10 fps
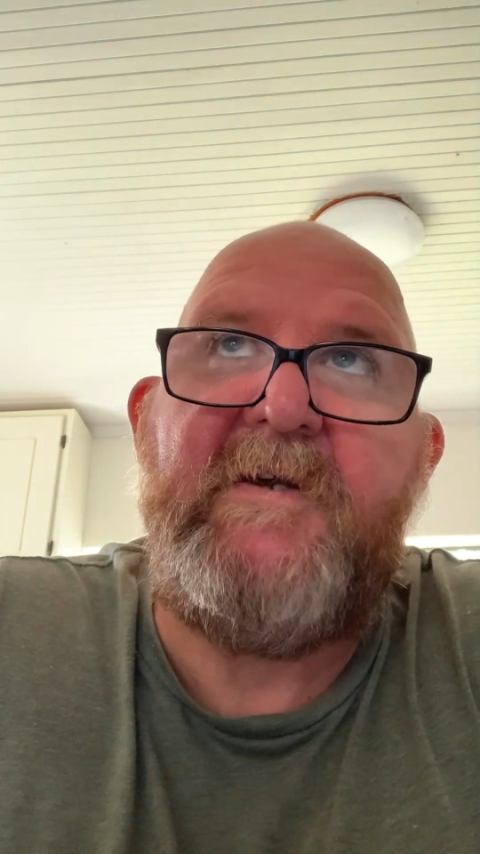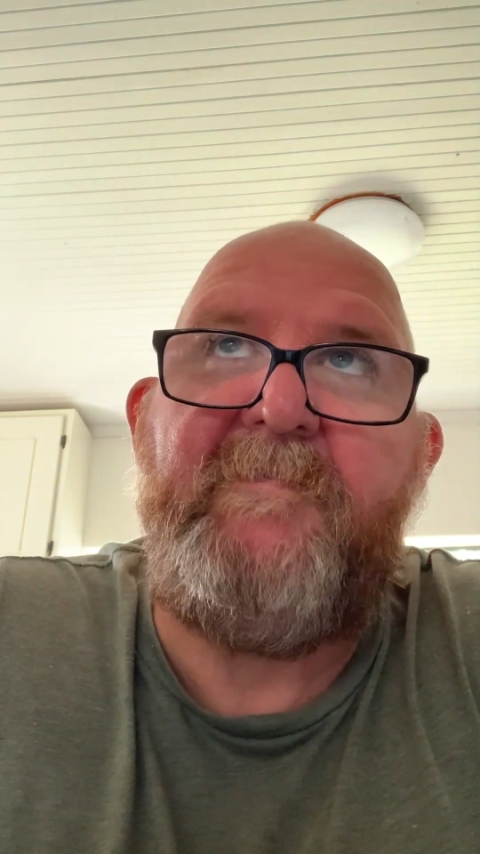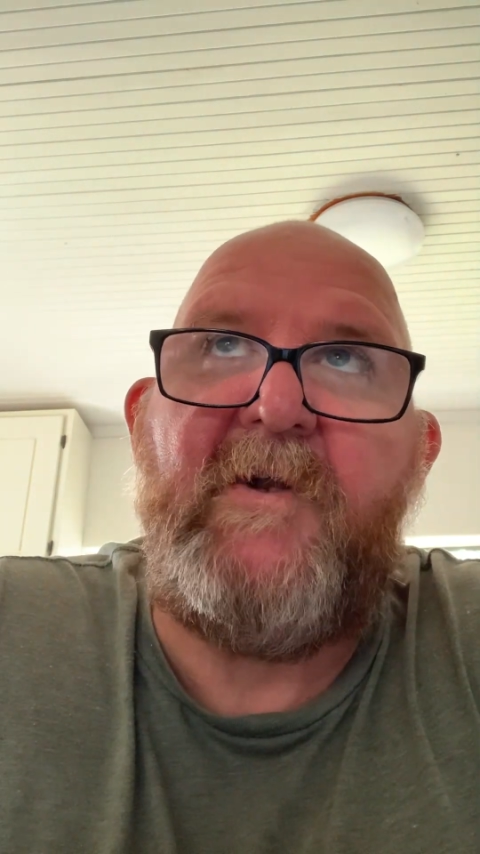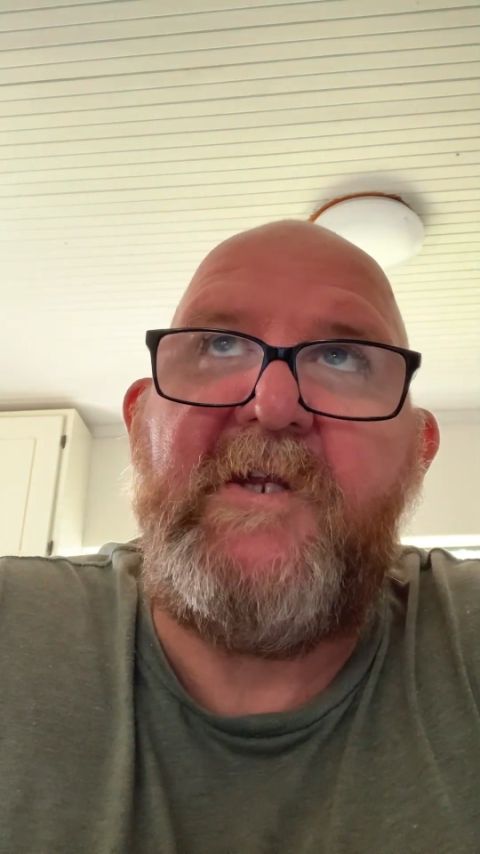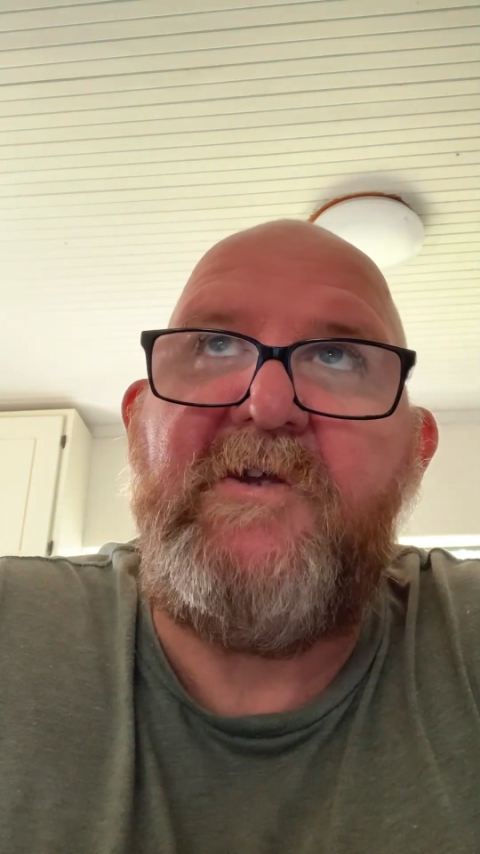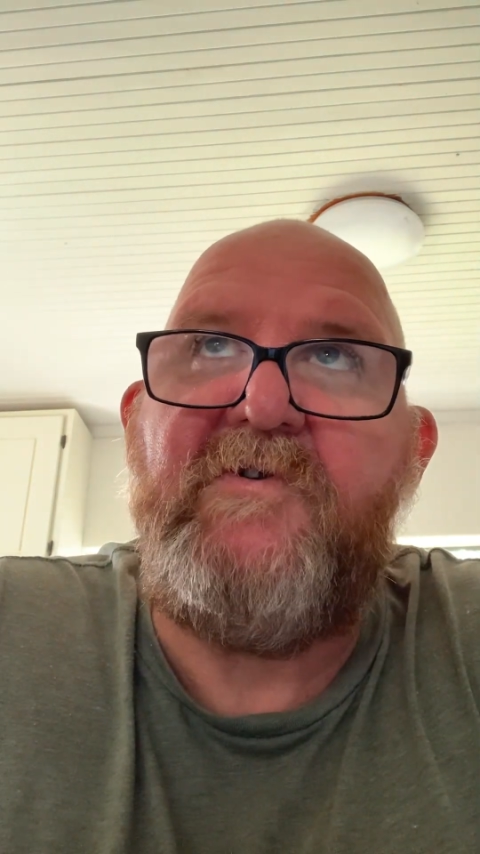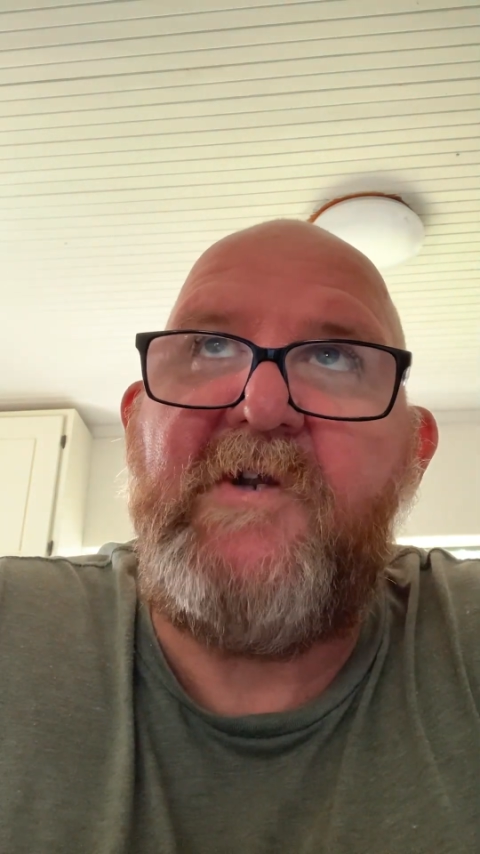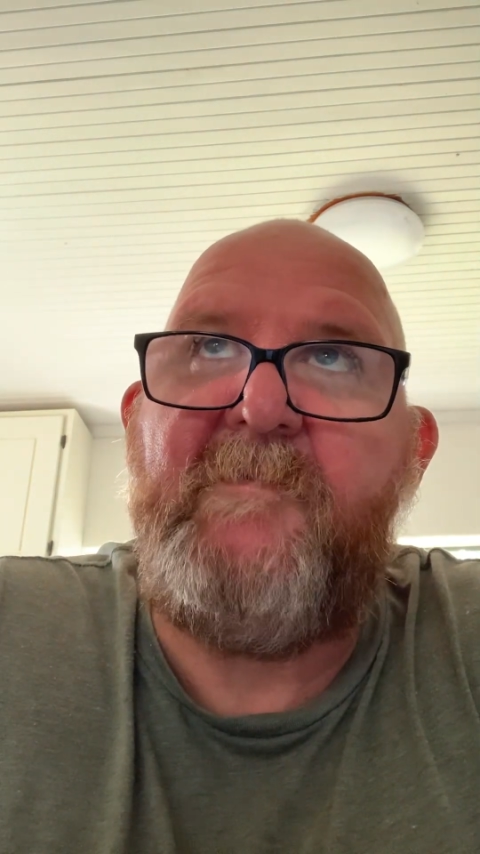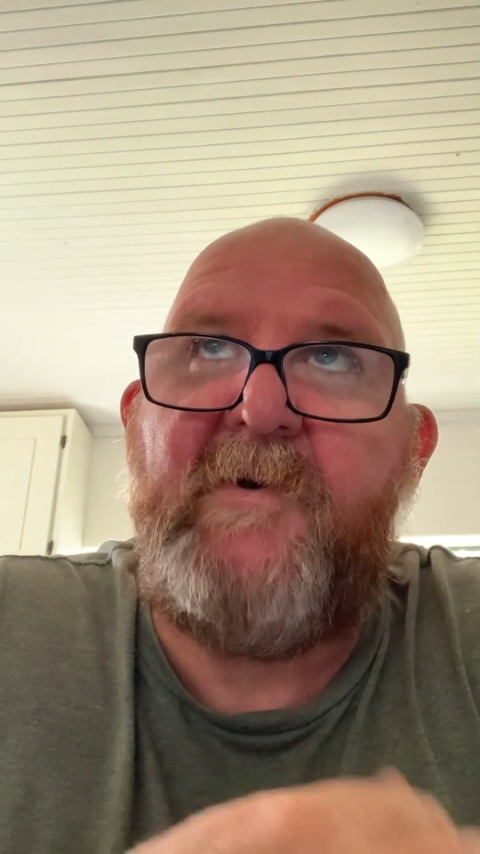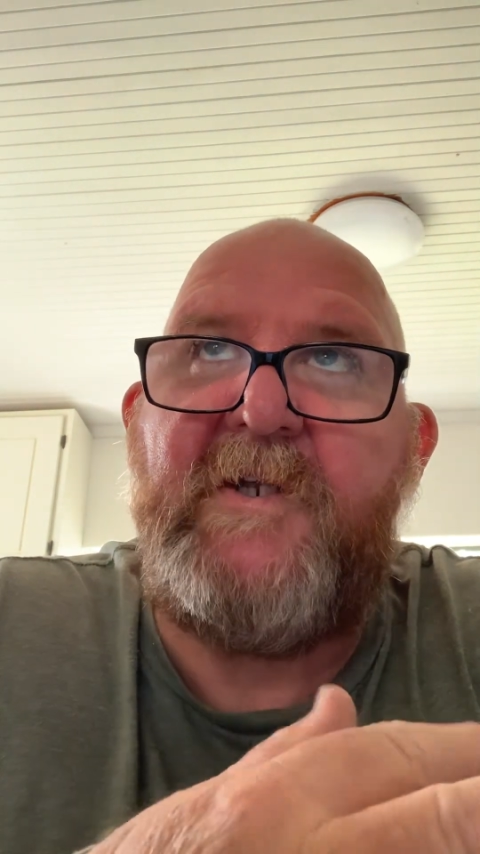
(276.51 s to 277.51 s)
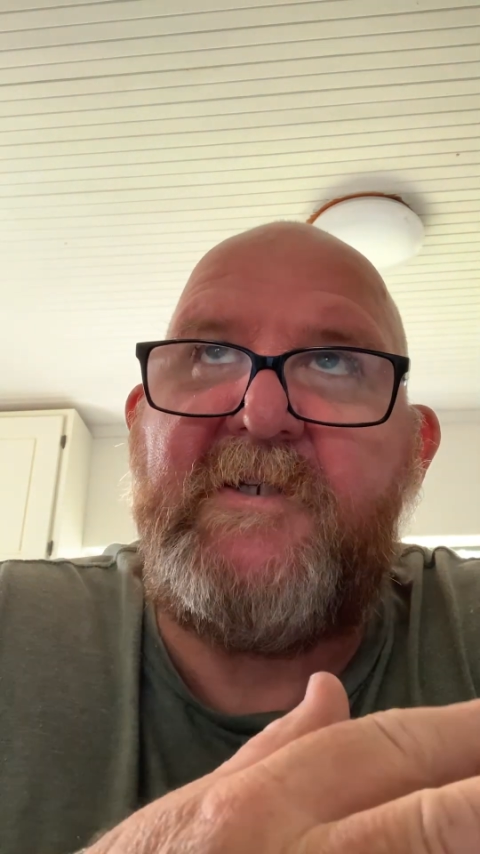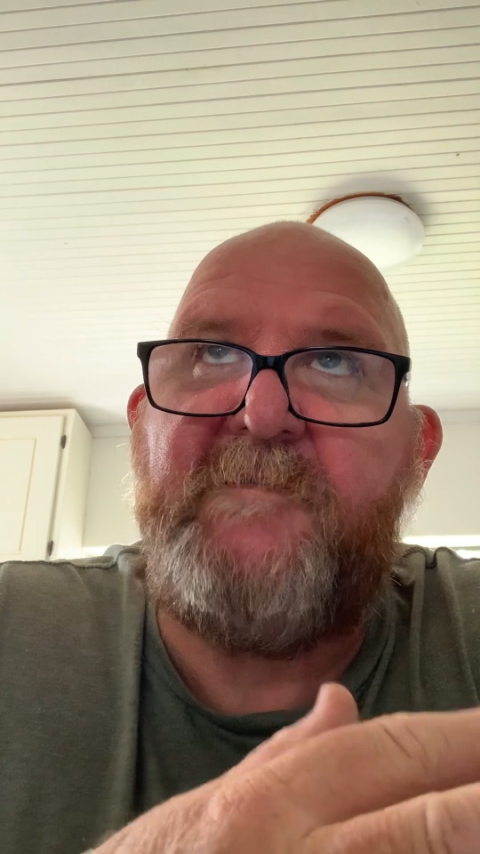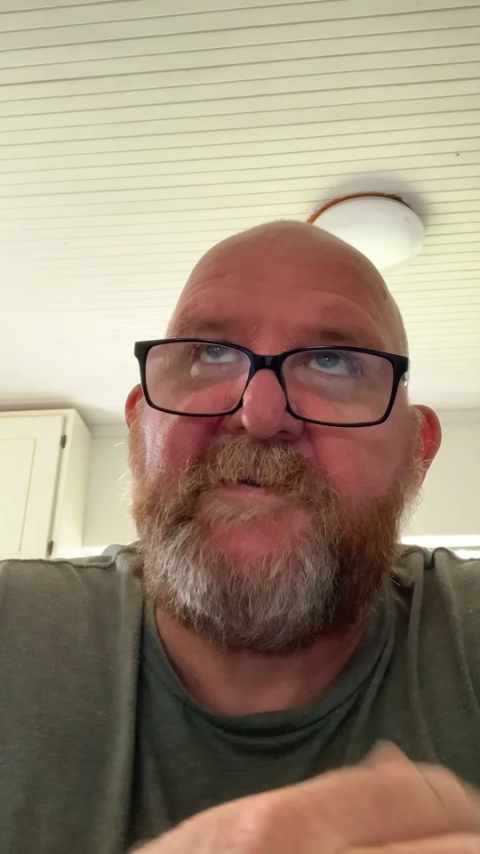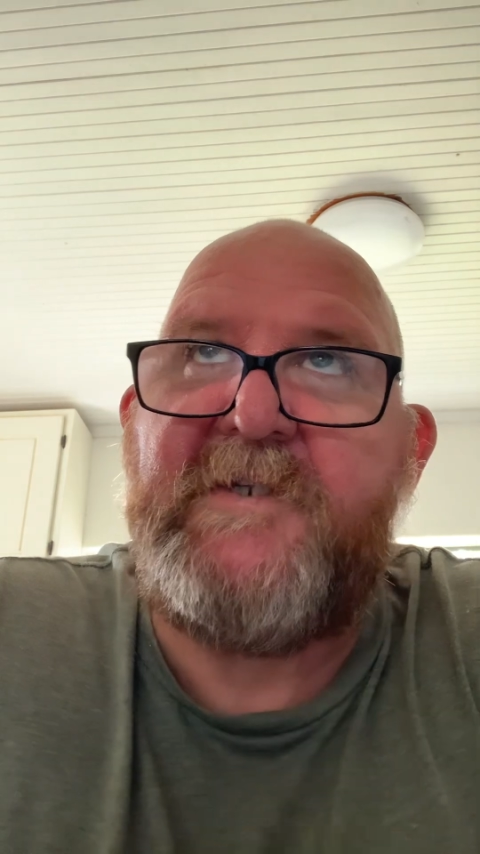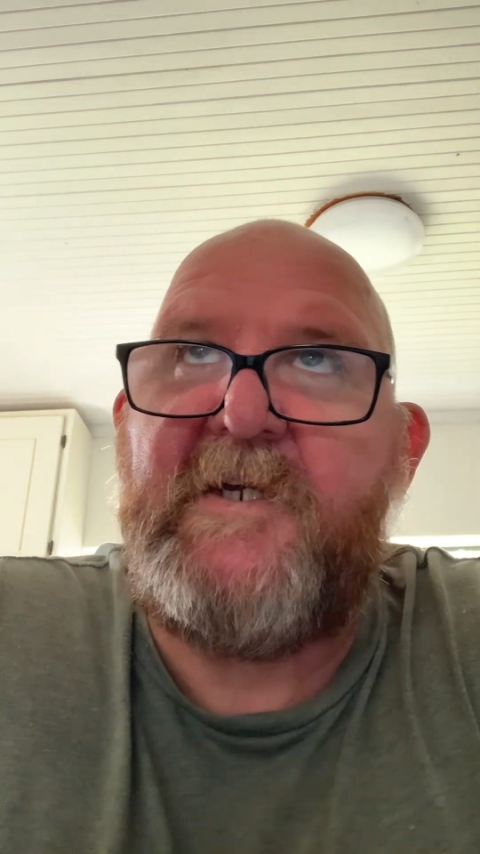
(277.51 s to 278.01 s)
polyuria,
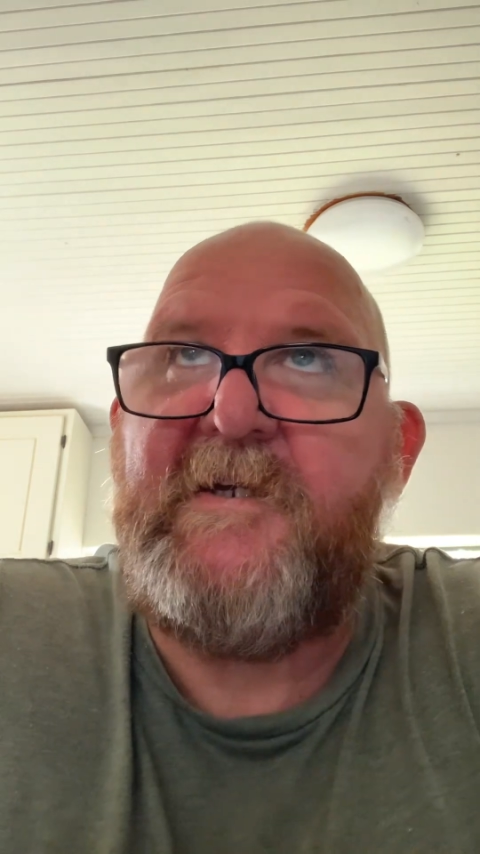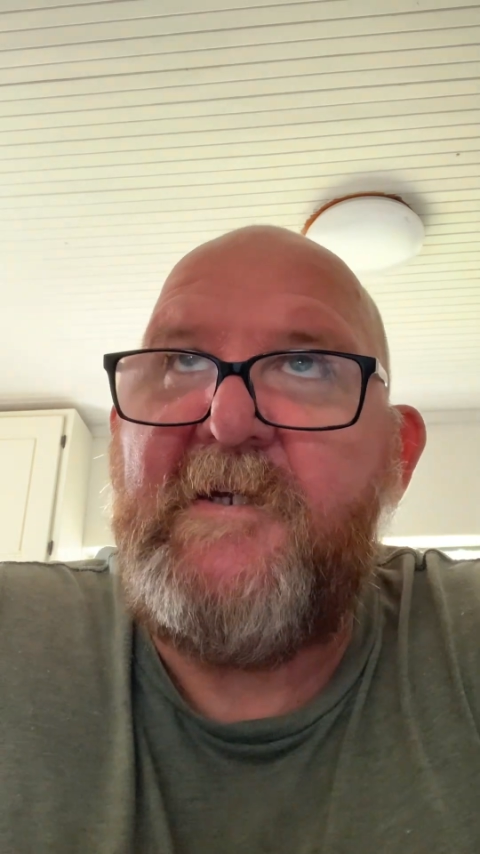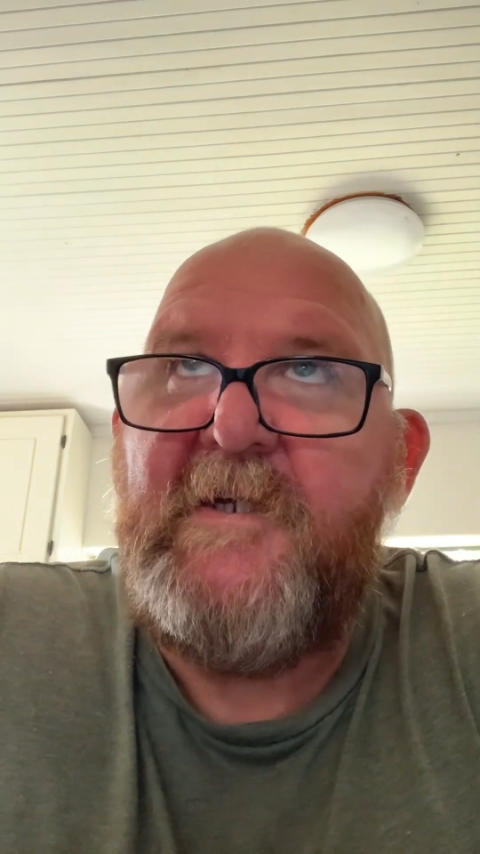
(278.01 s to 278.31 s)
polydipsia.